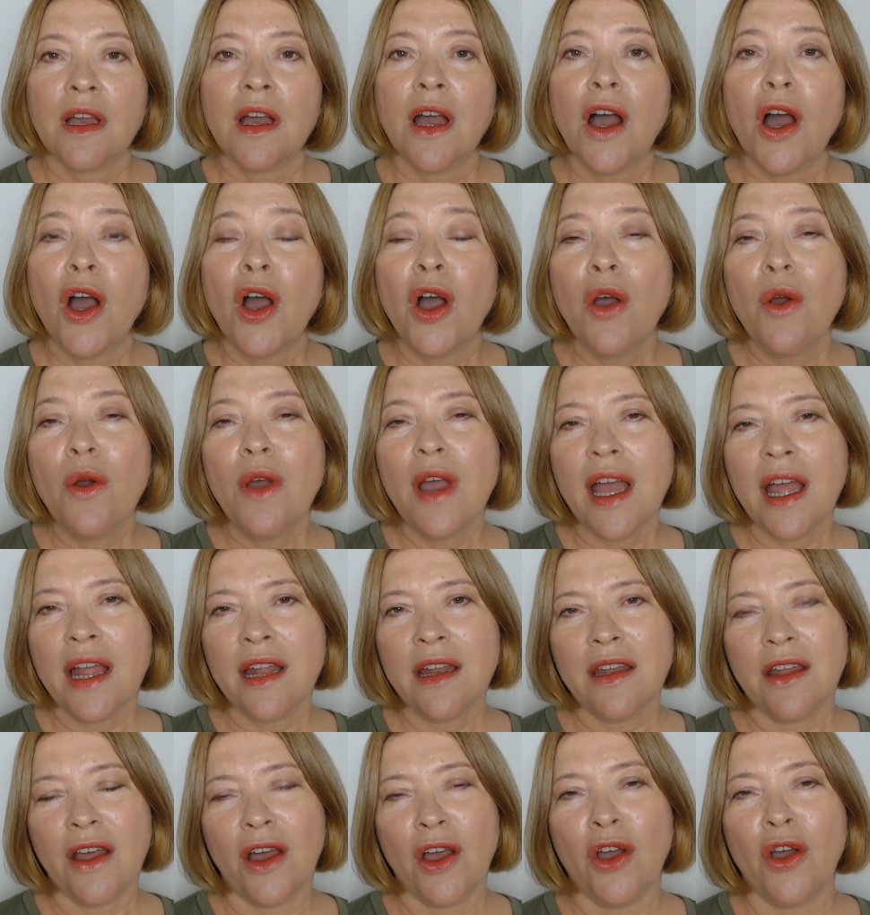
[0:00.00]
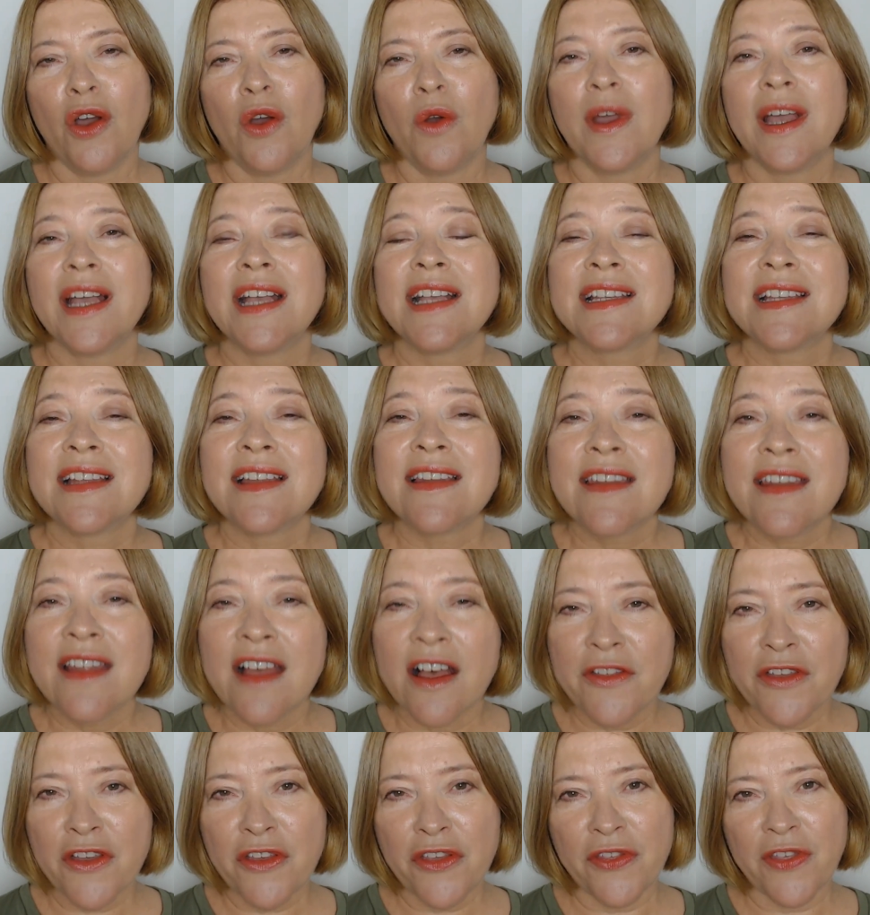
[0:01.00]
O-N-O is
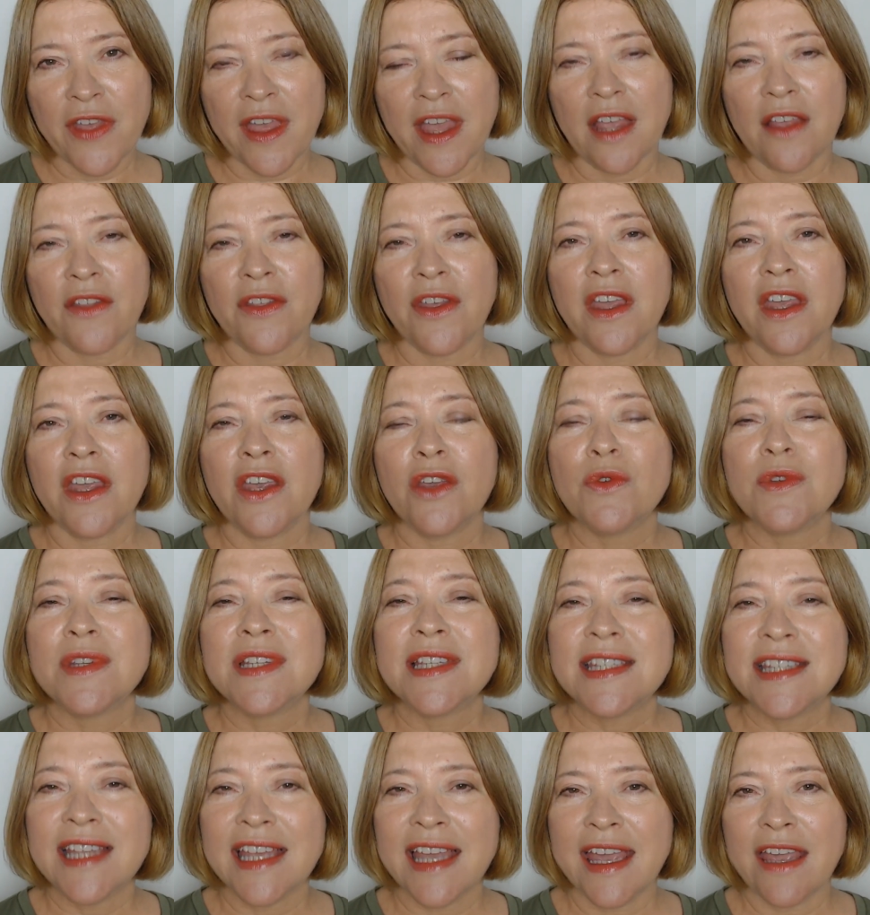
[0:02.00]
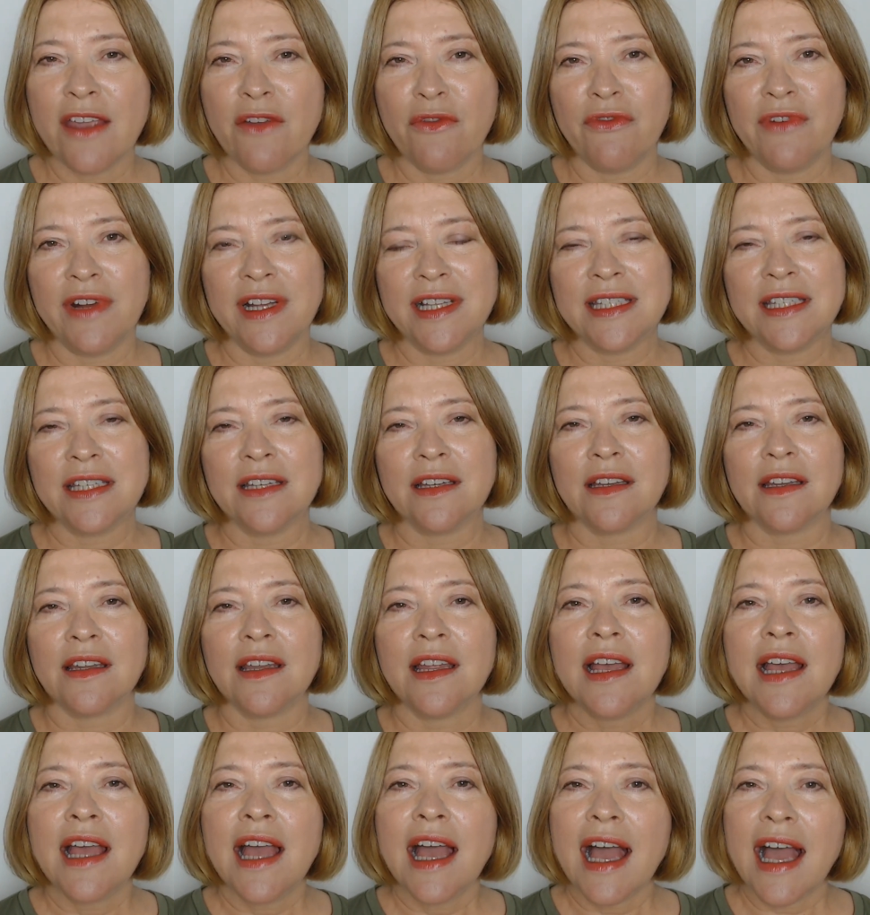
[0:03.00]
another thing that you see written,
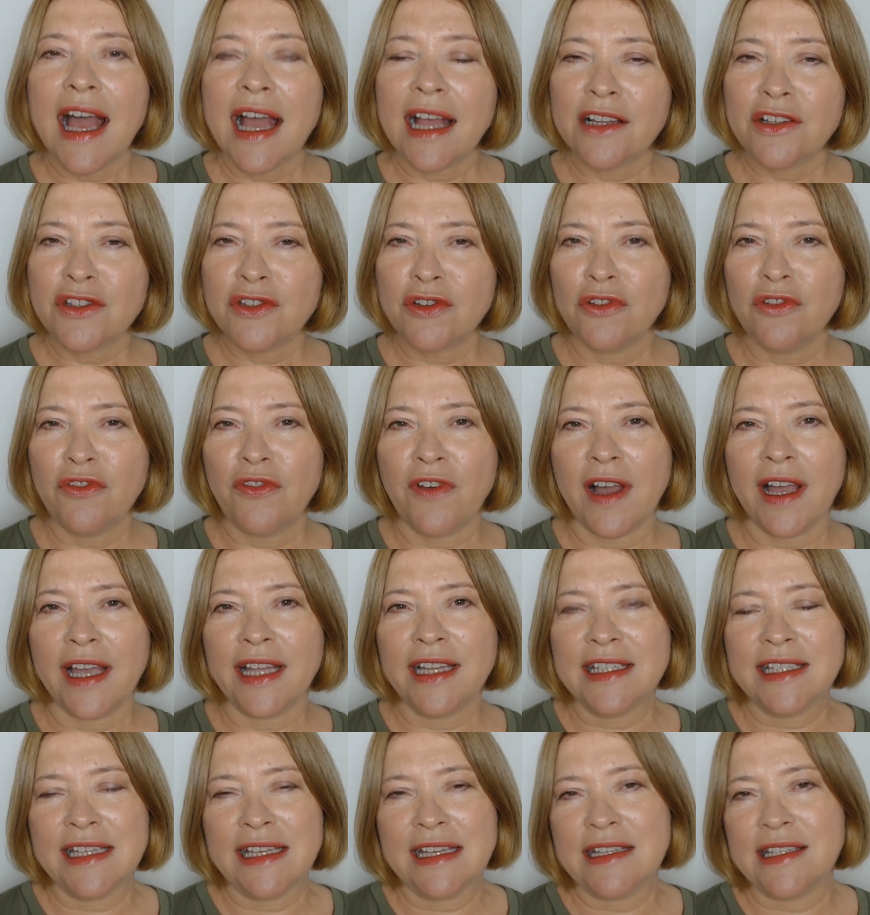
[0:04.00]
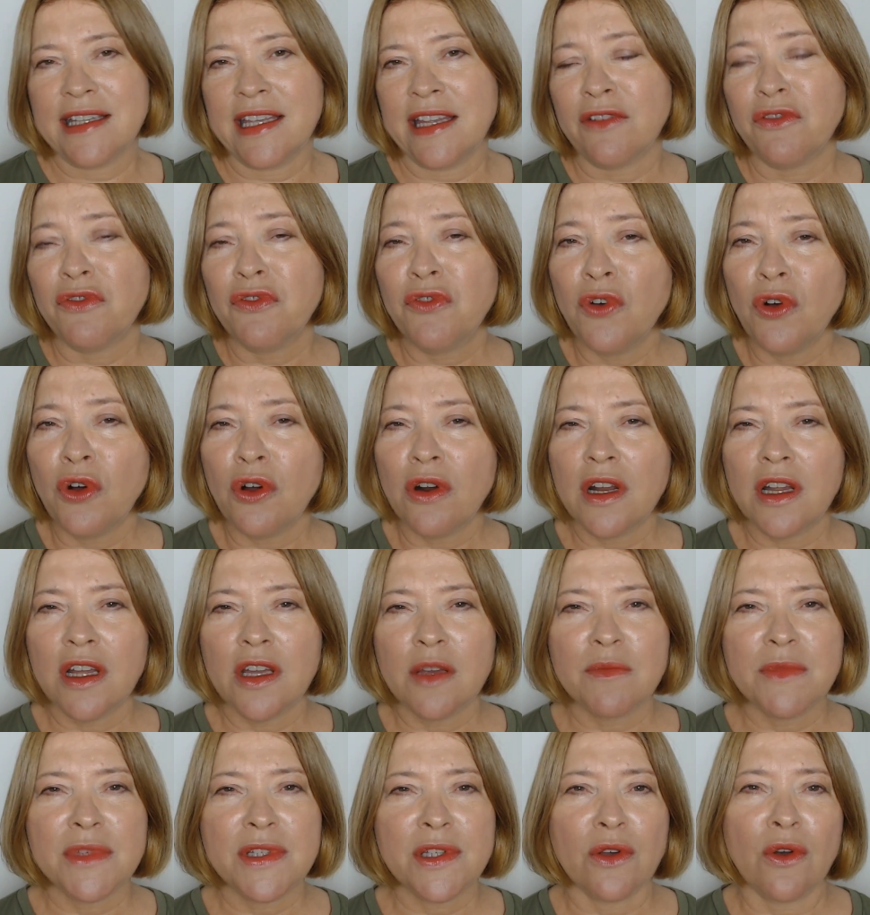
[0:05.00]
and you'll find it in
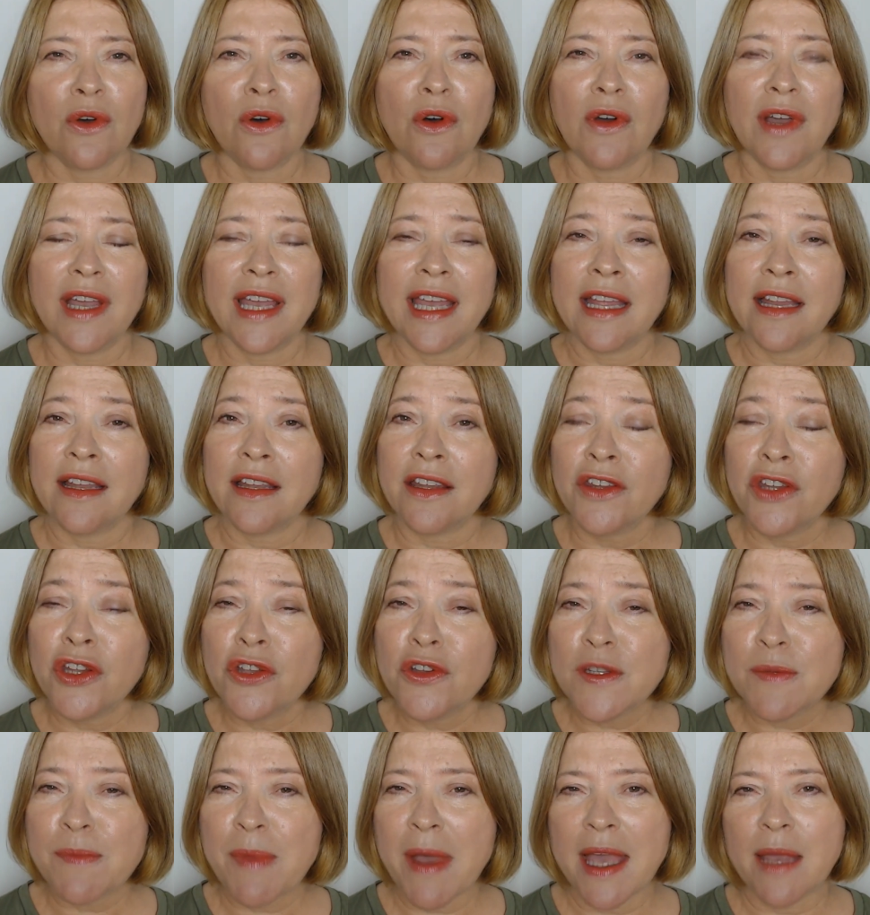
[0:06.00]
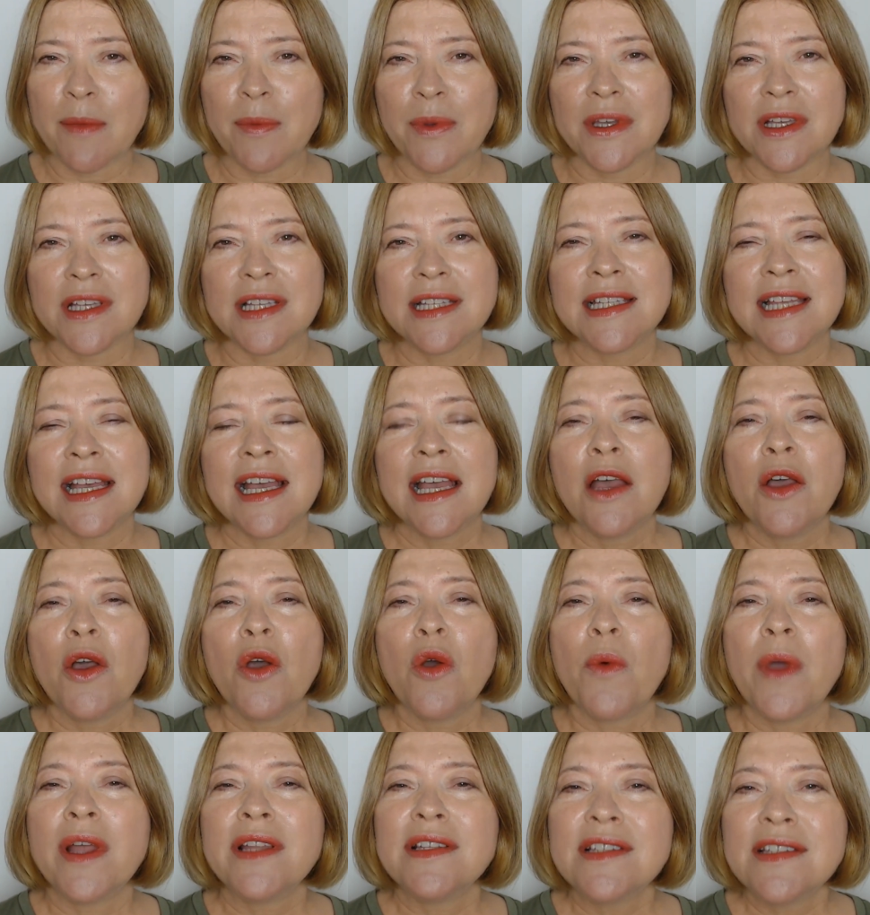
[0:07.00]
forums or in newspapers
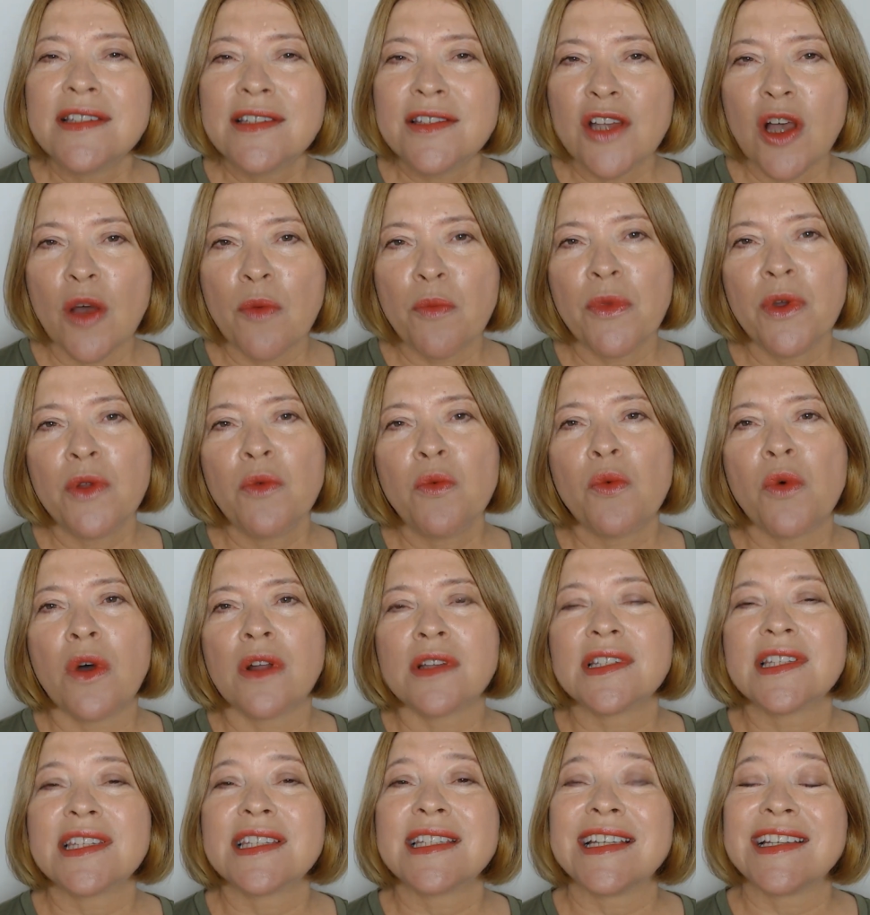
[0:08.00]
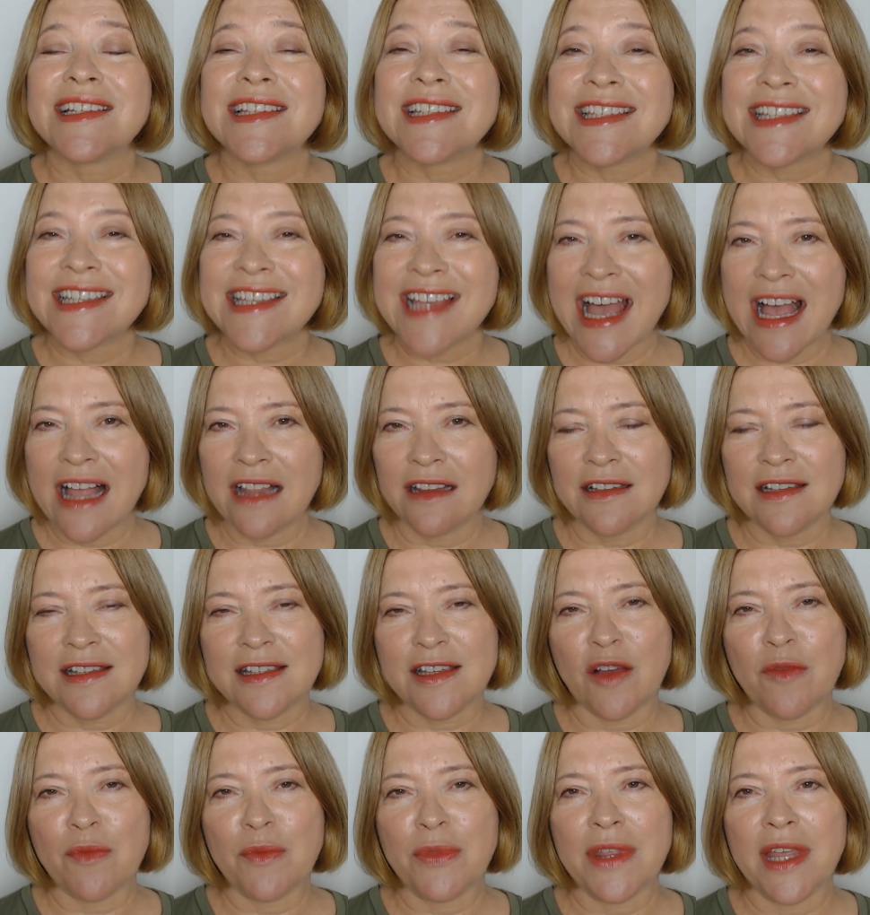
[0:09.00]
when someone wants to sell
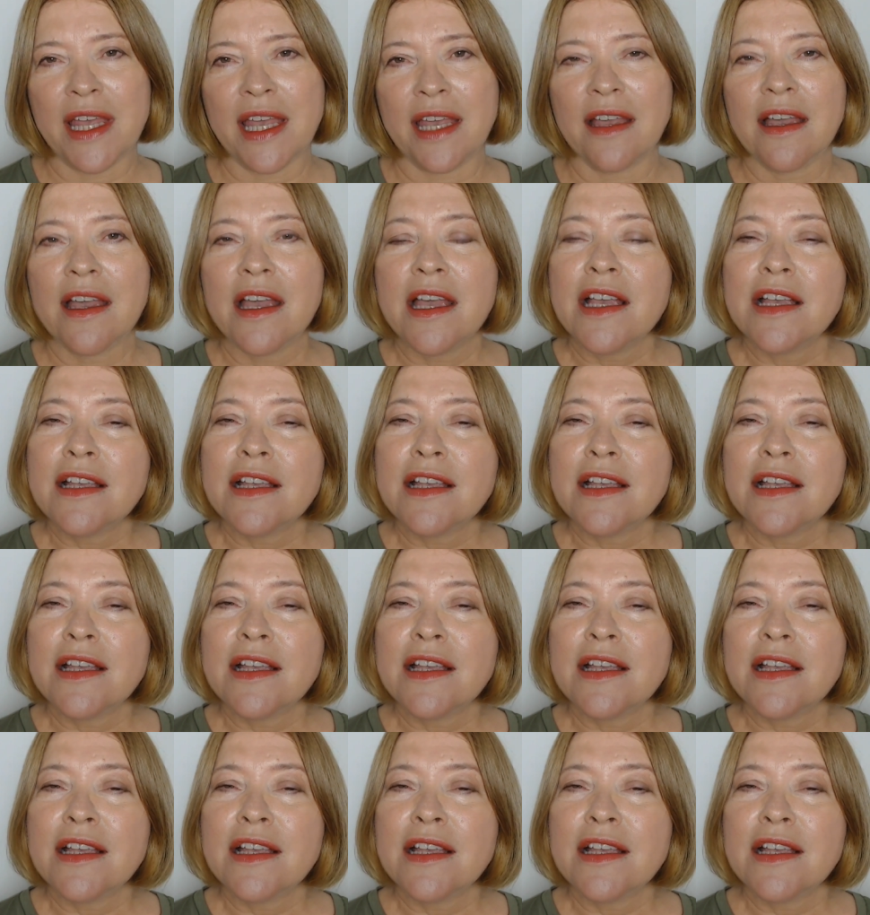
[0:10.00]
something.